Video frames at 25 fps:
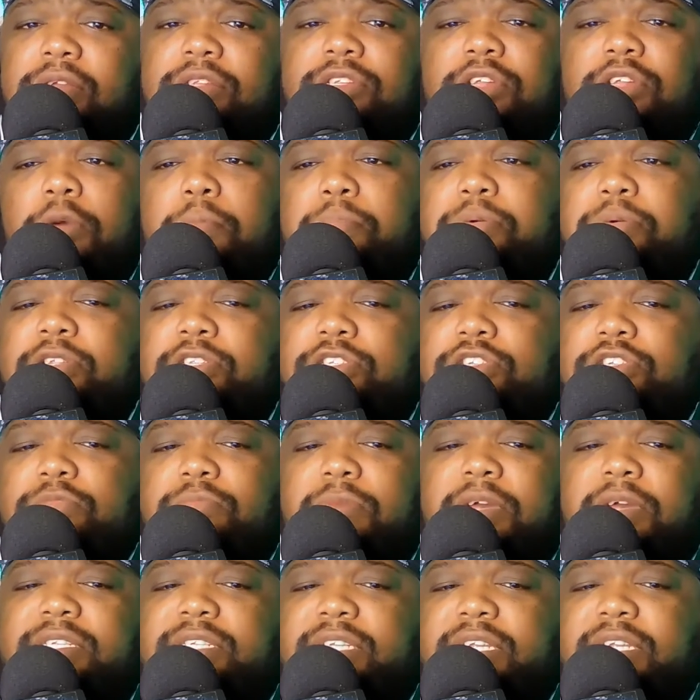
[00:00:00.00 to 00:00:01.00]
Don't put too
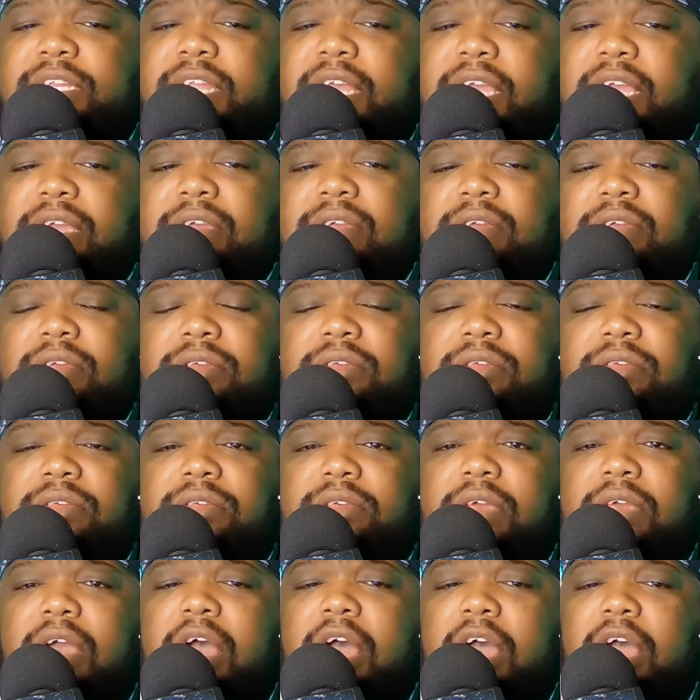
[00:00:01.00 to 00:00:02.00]
much in there.
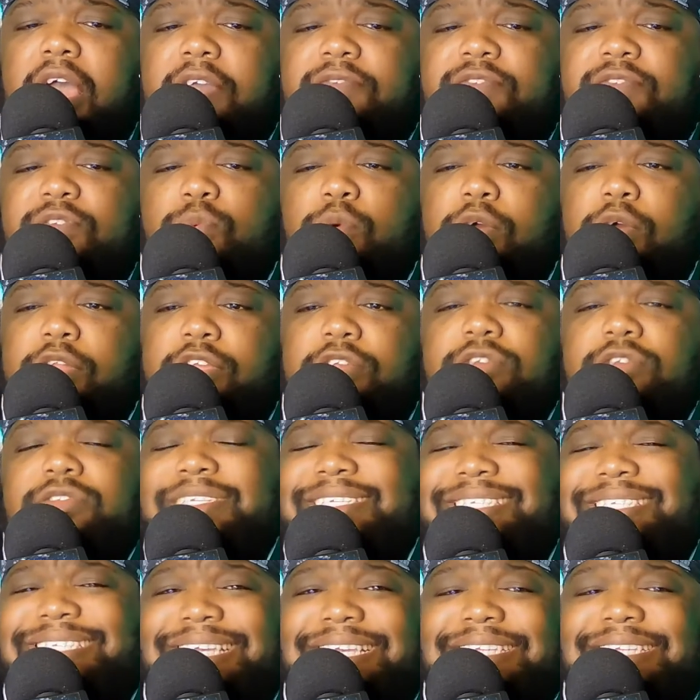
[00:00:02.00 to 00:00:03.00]
If you want to use a
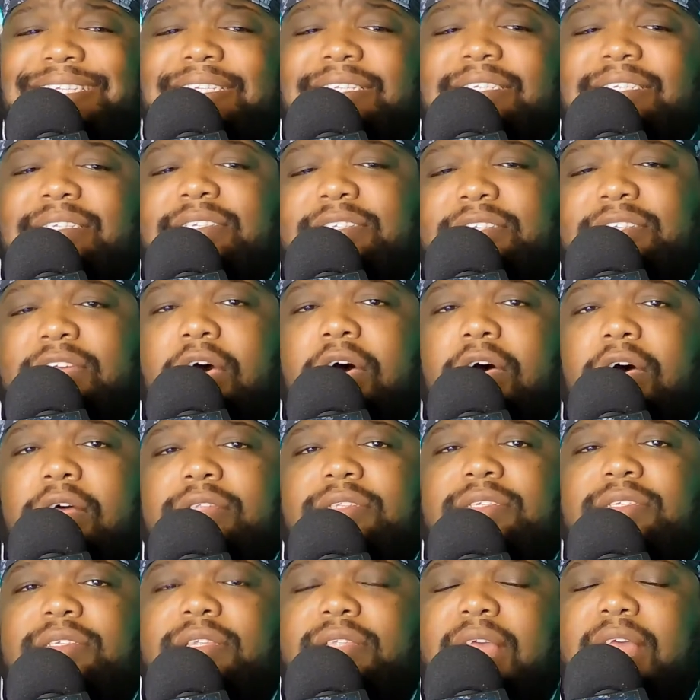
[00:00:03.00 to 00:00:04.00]
seasoned
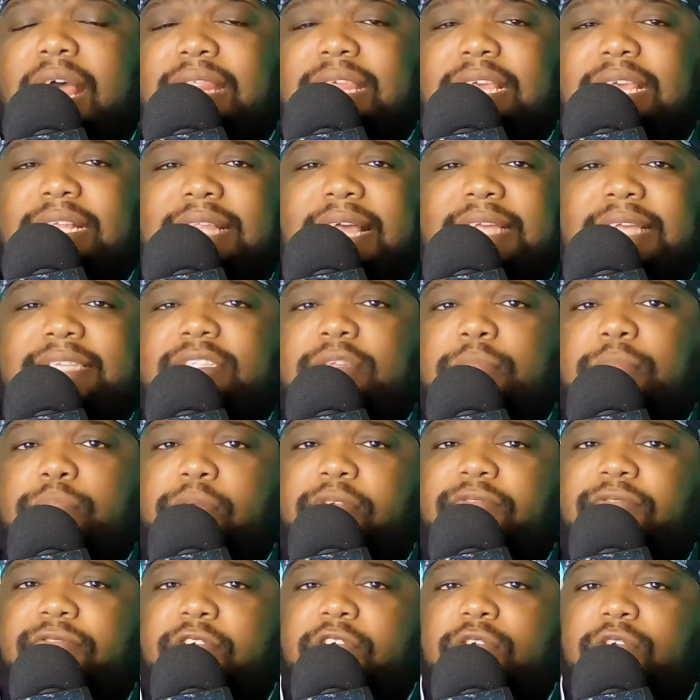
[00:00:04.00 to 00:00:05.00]
salt, I think that's the
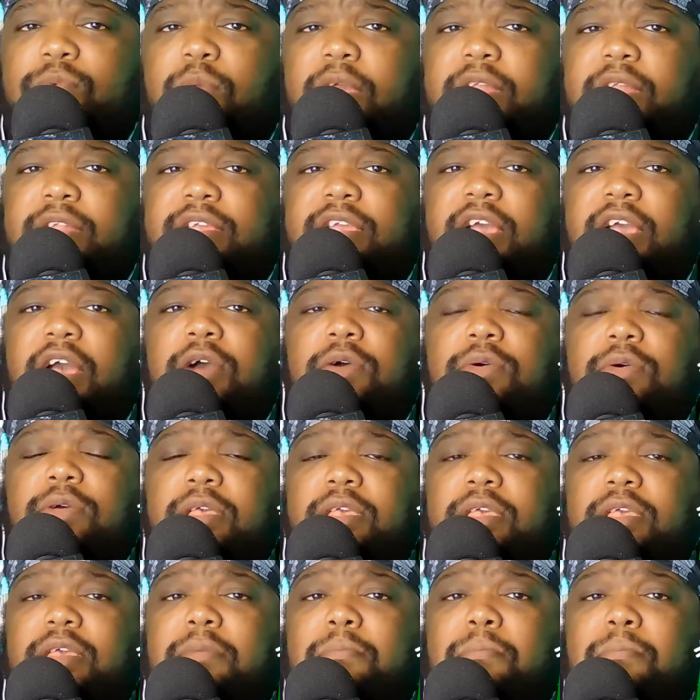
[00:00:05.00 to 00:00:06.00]
preferred way to go.
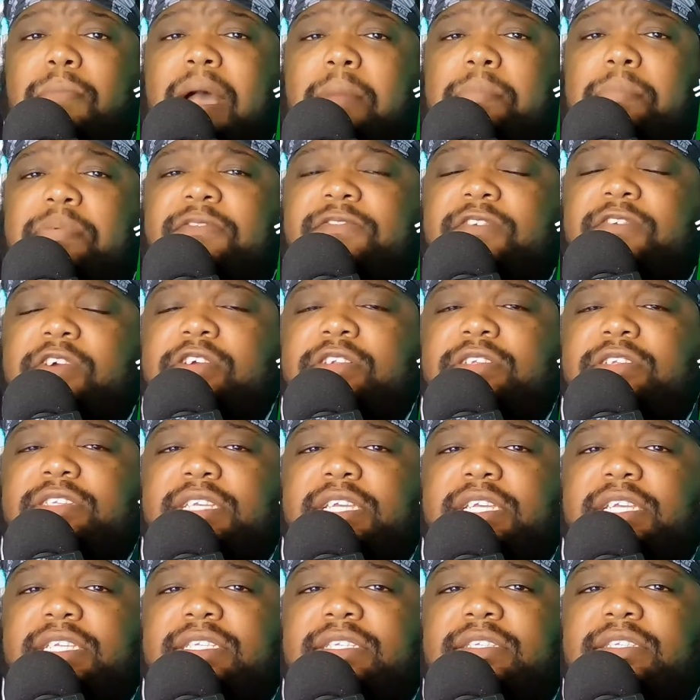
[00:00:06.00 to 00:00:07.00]
My preferred
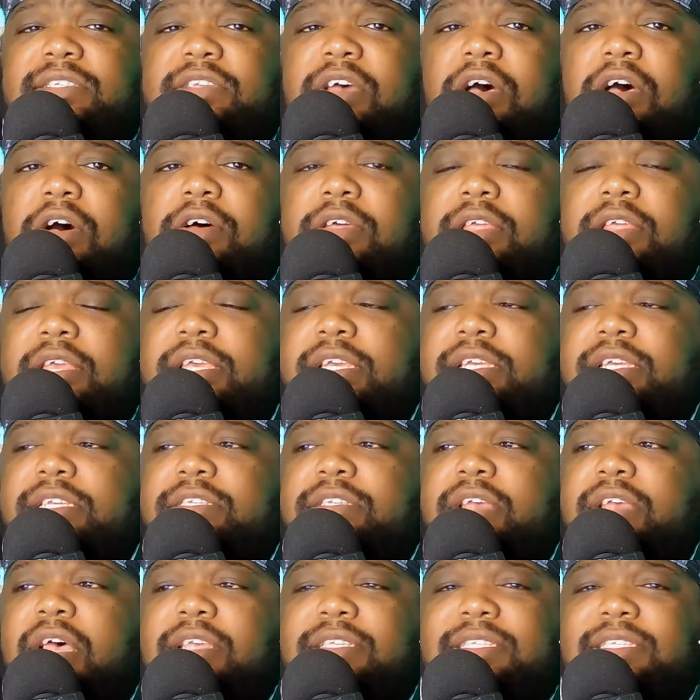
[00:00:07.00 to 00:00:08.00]
seasoned salt
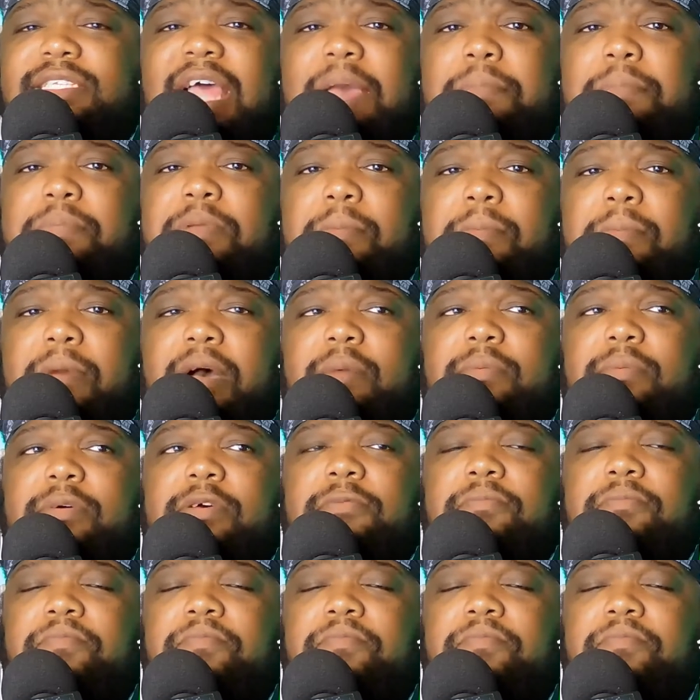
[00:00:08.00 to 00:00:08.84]
is Slap Your Mama.